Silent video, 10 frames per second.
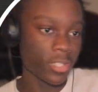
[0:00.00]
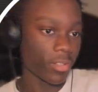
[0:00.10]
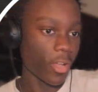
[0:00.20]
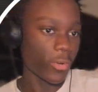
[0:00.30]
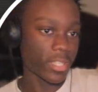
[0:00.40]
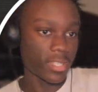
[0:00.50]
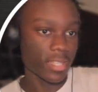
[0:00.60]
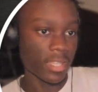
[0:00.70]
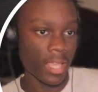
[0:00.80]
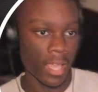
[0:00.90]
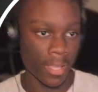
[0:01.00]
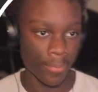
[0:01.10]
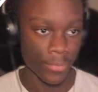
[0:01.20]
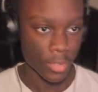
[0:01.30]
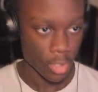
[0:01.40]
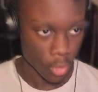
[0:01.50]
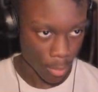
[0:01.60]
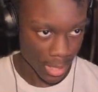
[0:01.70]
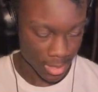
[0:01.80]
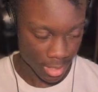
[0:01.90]
you load into the game,
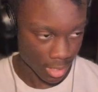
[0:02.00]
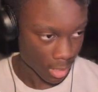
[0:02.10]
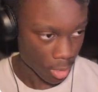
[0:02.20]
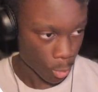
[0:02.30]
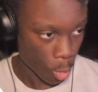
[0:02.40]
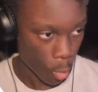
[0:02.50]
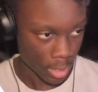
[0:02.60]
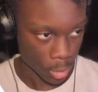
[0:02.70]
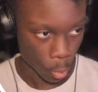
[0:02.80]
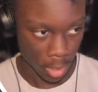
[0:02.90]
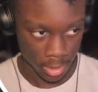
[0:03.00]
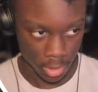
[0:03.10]
you're basically going to want to